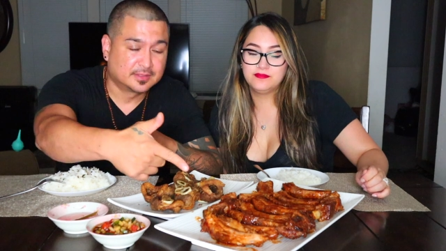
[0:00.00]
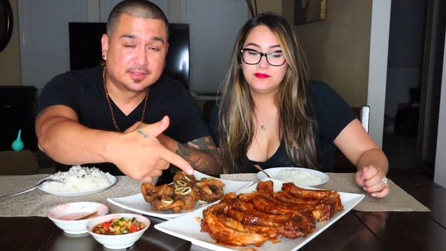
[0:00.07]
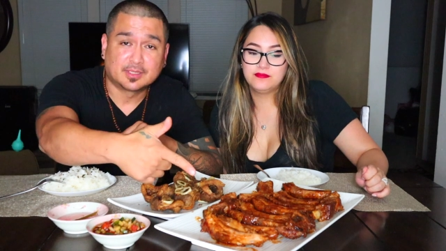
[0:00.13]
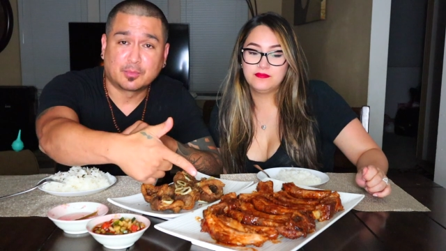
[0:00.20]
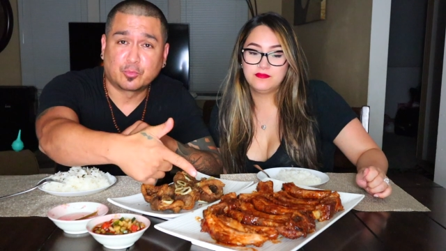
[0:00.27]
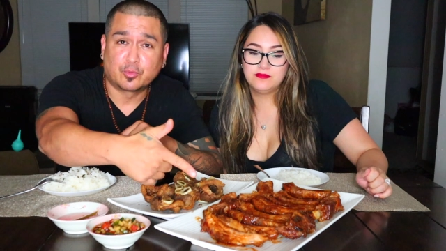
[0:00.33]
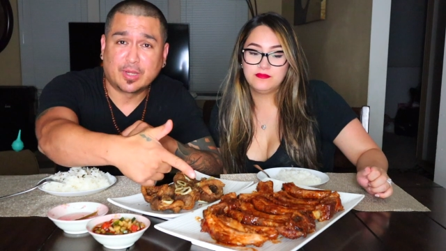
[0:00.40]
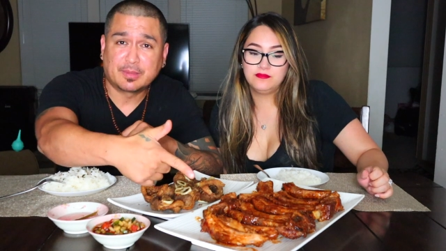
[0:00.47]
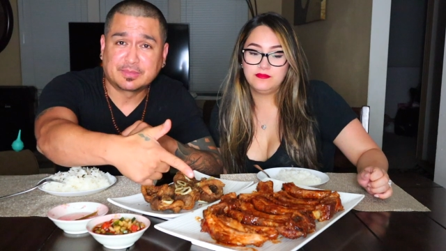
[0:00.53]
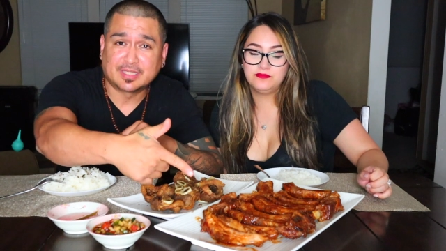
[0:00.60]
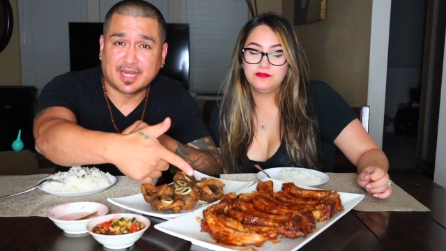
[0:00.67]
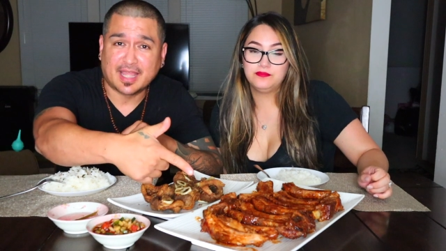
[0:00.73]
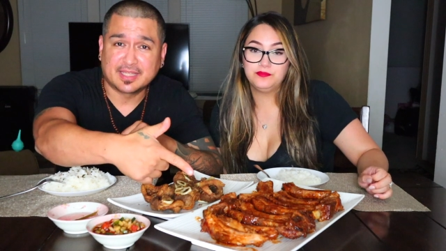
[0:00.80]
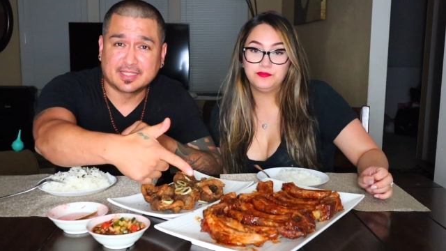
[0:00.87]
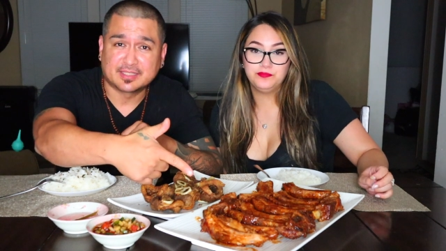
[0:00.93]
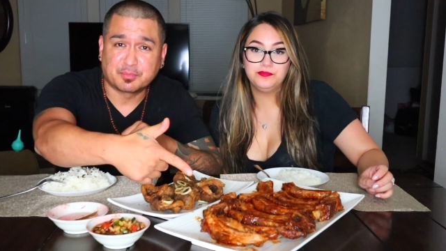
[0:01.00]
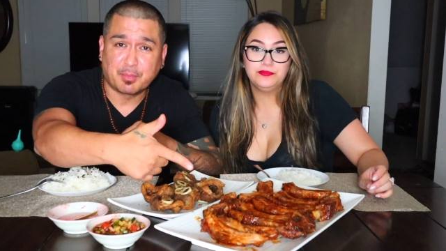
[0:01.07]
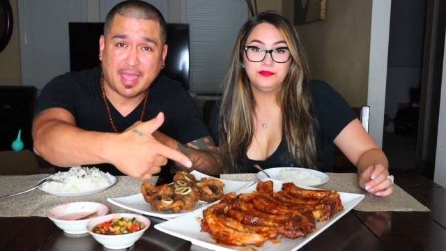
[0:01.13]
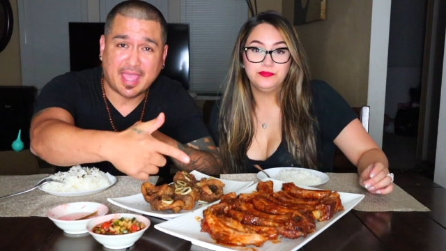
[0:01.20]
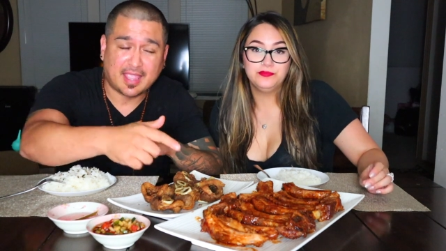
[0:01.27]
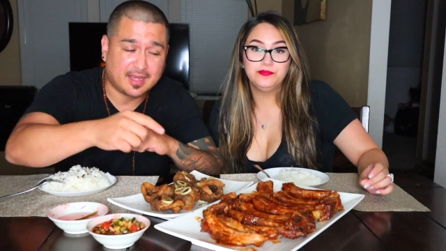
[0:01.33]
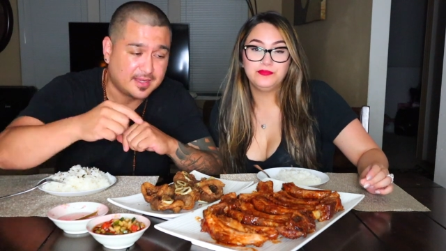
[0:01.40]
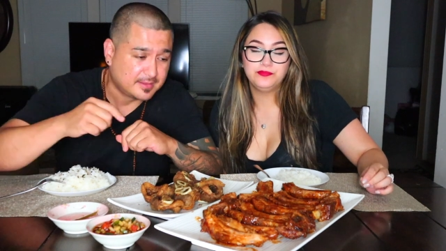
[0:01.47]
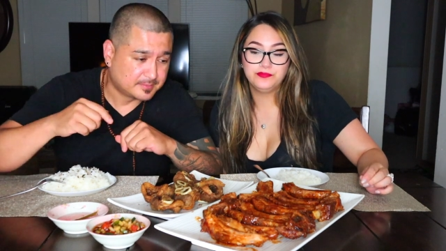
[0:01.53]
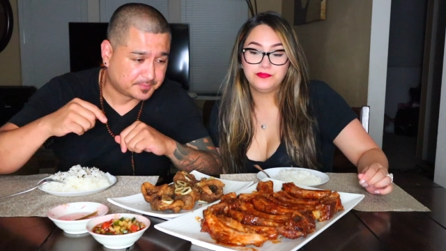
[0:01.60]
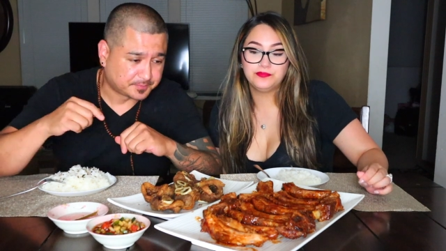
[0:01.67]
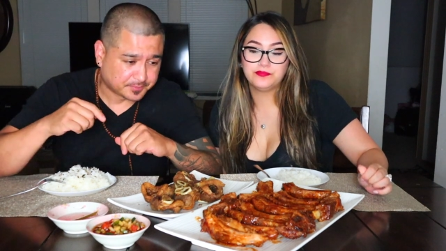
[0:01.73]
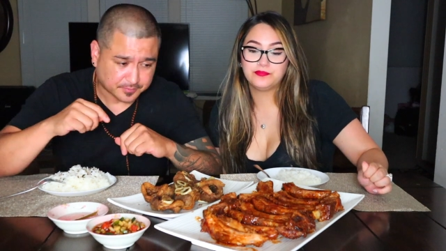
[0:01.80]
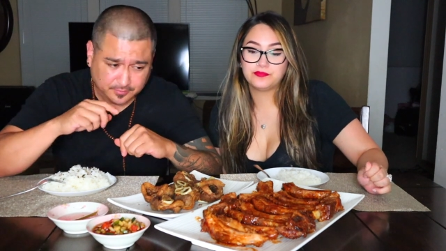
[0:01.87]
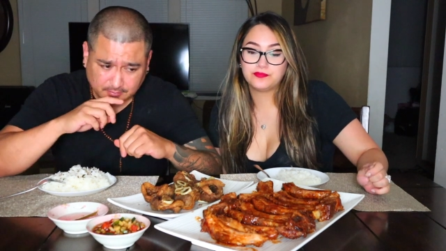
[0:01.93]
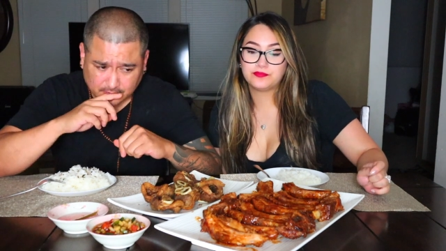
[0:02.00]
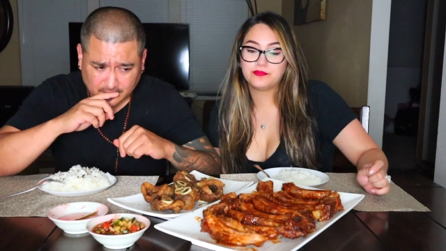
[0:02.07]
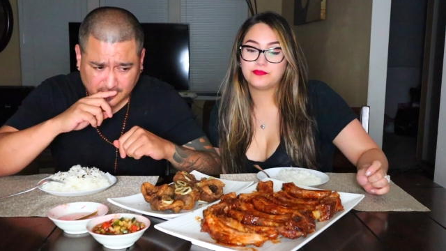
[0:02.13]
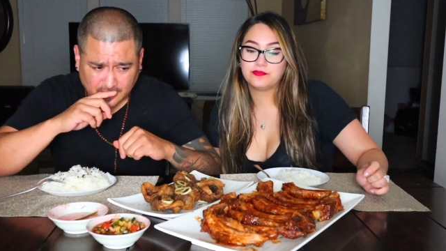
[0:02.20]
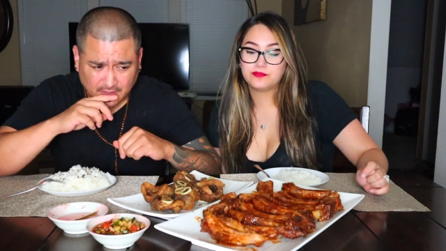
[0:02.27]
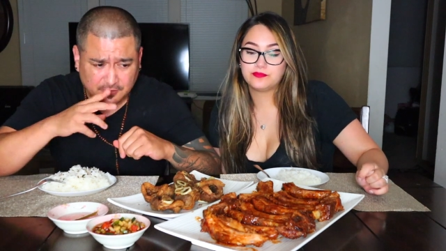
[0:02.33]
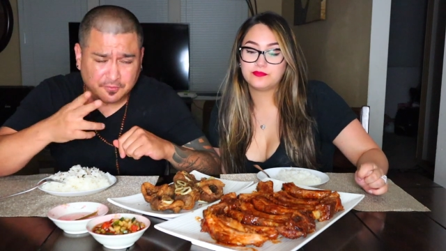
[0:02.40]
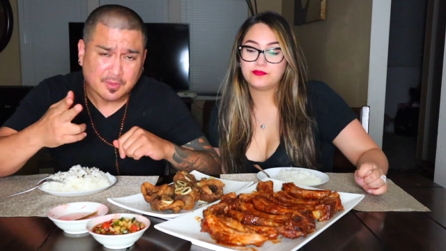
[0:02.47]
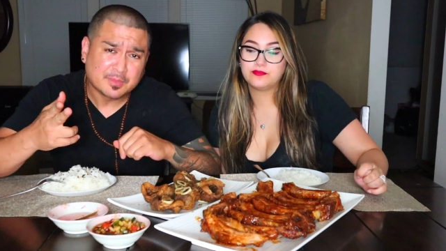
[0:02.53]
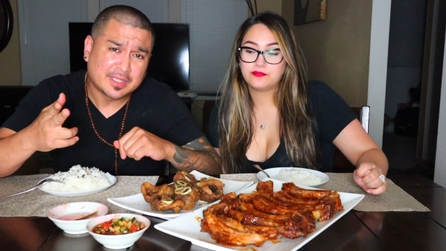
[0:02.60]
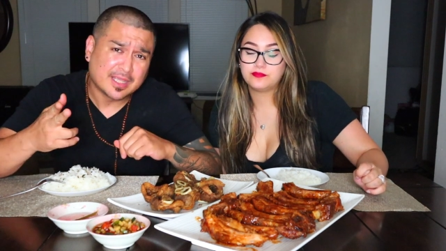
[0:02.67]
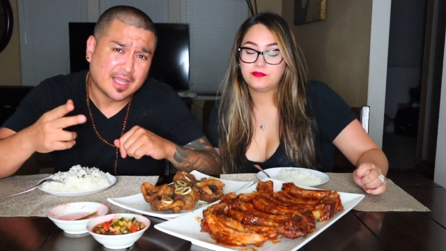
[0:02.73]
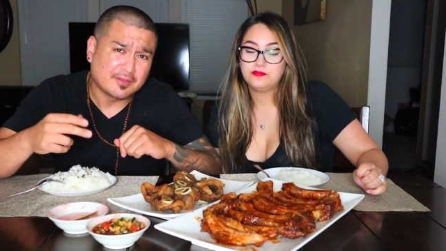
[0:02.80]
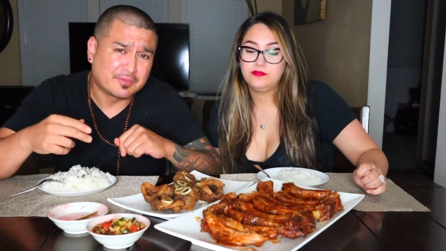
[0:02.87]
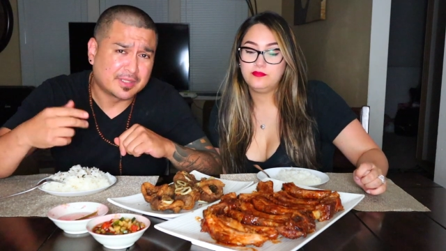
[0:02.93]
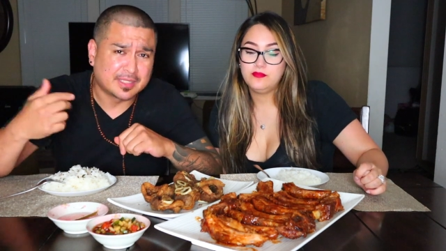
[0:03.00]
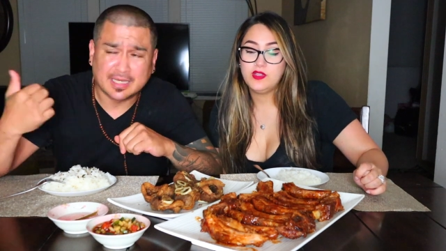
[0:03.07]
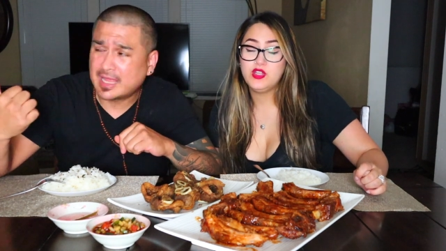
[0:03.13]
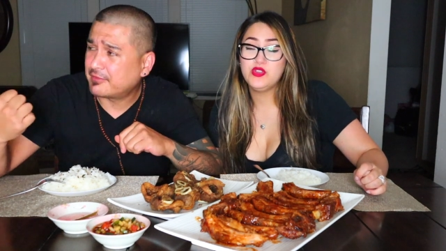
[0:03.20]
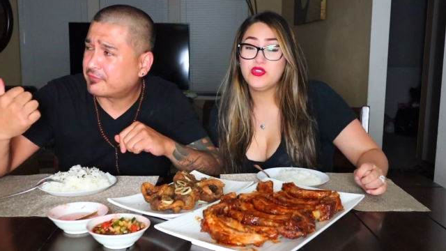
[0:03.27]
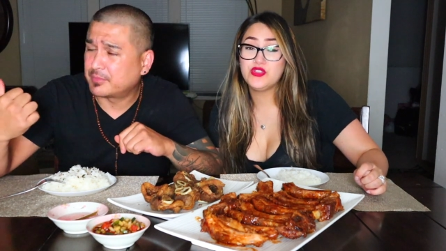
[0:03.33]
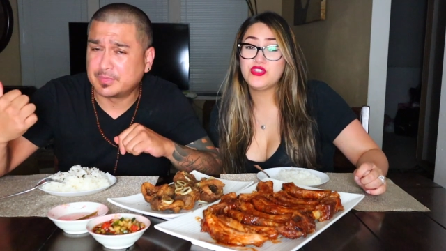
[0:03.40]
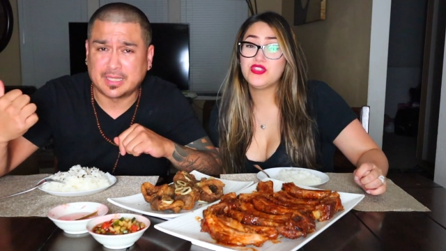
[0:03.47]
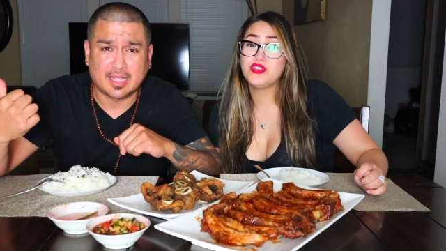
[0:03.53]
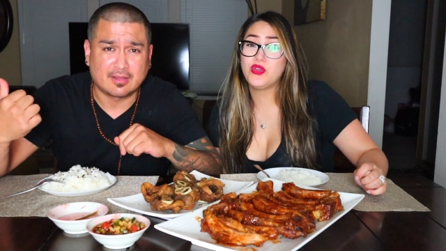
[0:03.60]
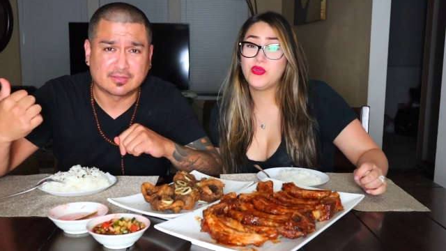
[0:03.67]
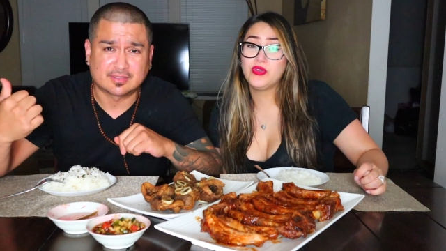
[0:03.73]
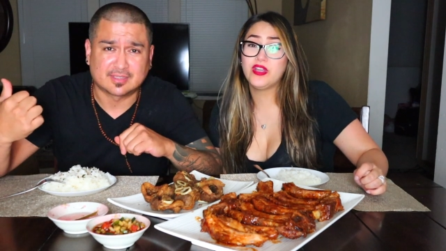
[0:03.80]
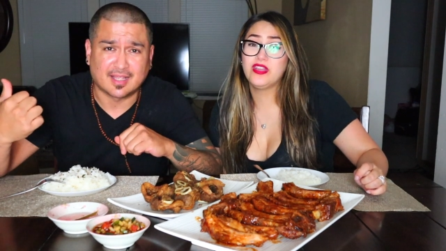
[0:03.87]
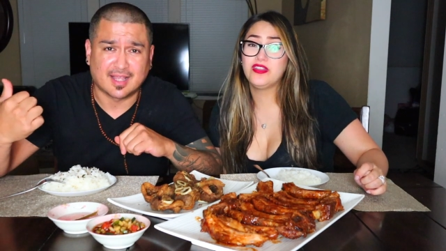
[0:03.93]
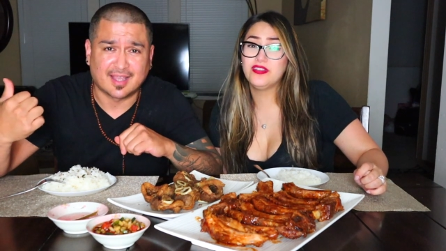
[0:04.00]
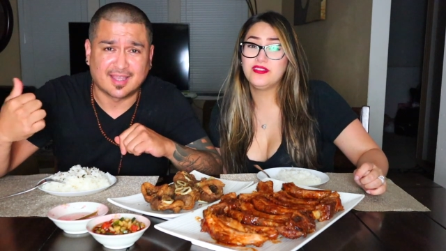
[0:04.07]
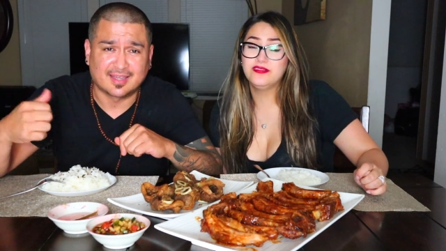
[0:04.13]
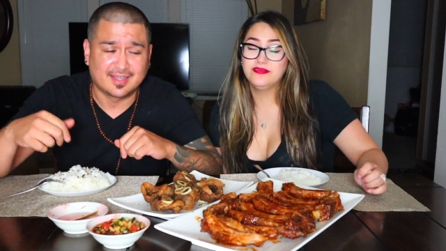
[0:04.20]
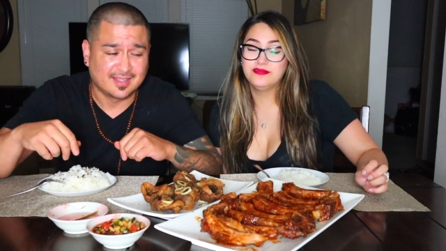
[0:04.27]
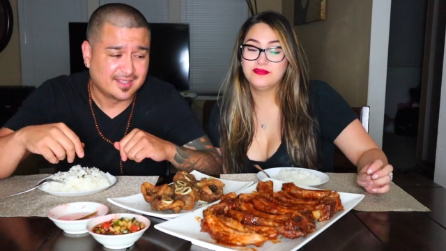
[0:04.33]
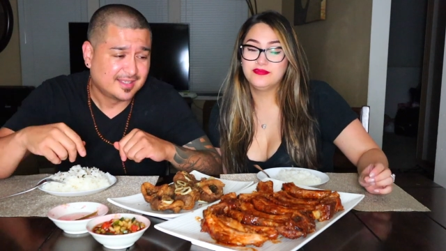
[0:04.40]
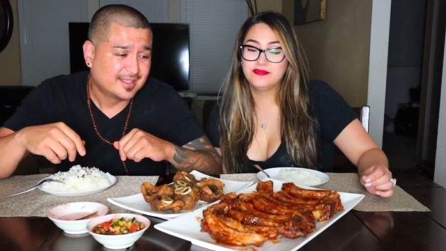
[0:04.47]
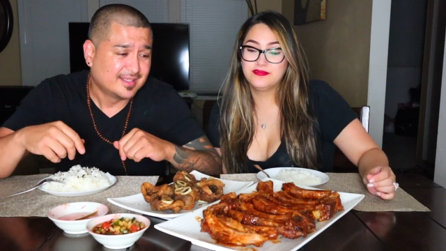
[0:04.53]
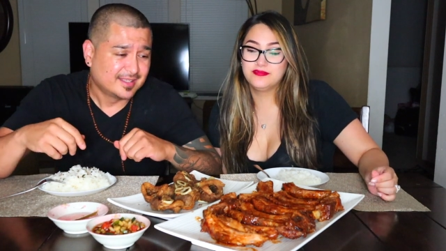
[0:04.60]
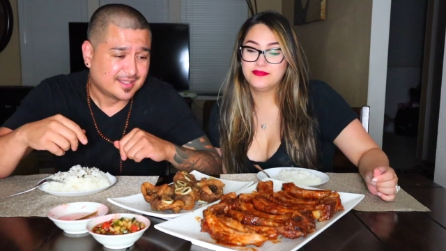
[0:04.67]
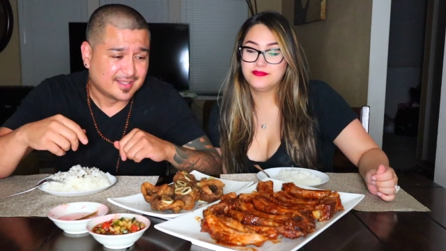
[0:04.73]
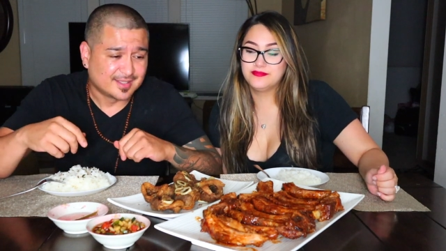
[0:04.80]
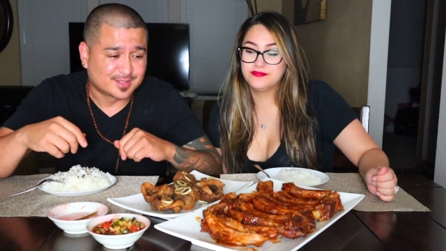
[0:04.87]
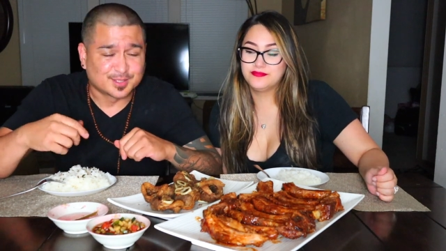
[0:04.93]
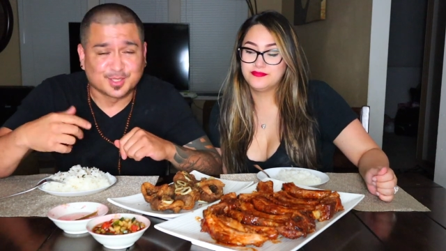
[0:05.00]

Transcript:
Speaker 1: some ribs that I just made from the oven, not from the so outside. Good.